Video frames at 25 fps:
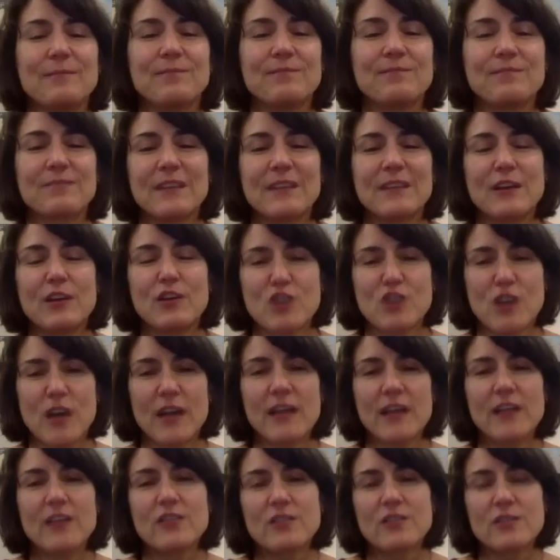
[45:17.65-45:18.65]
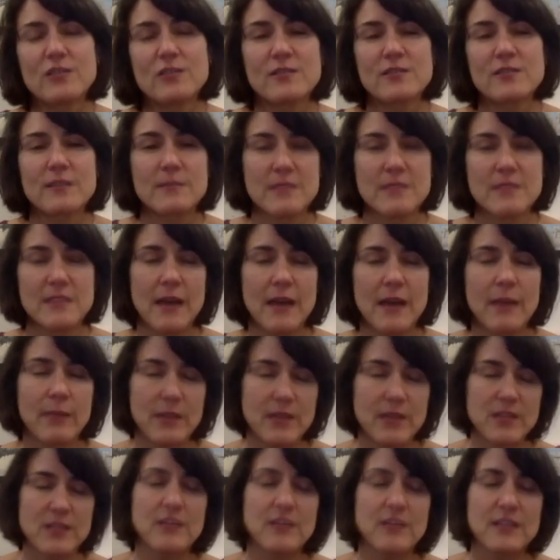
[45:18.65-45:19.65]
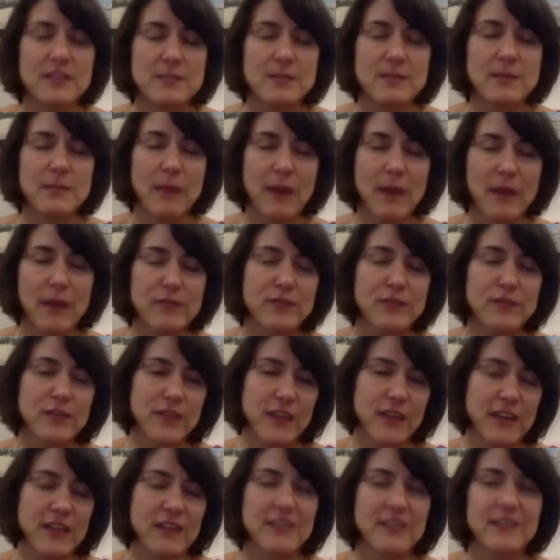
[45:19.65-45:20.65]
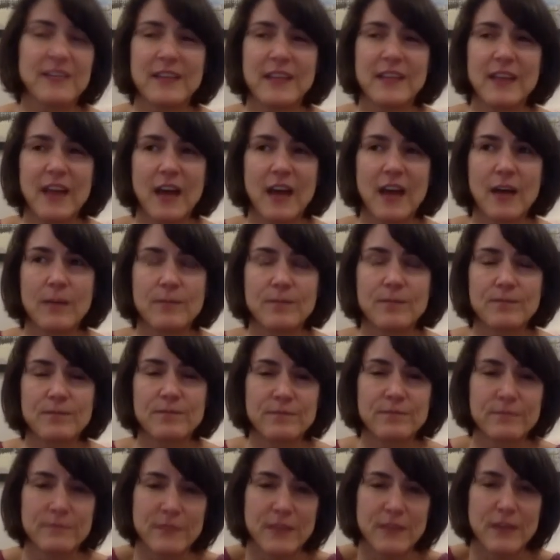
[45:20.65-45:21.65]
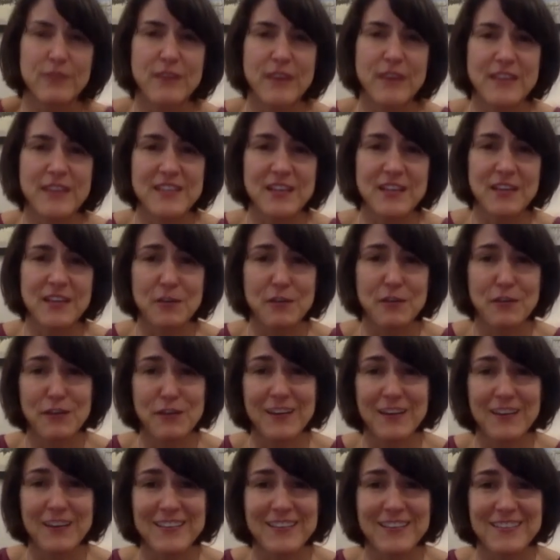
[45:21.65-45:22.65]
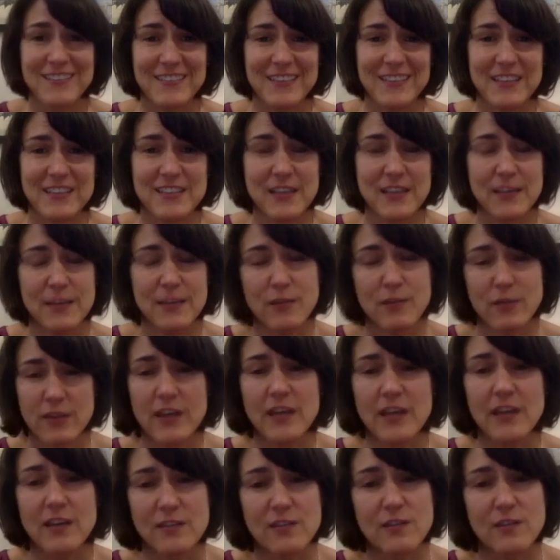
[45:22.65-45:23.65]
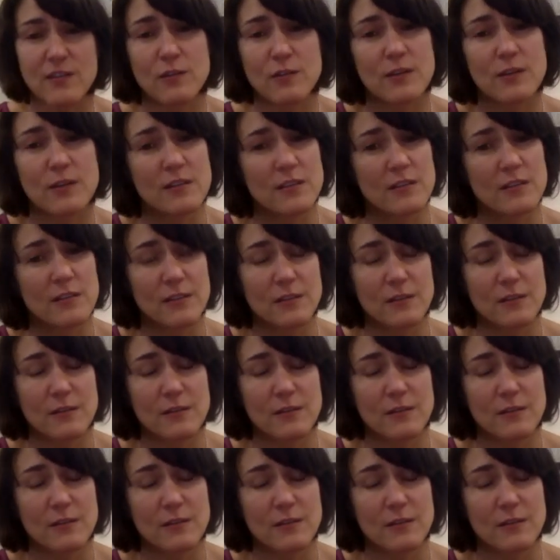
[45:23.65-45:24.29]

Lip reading: you know, try to introduce them to that, but you need to be mindful that if that's not their thing, it's not their thing. So you can,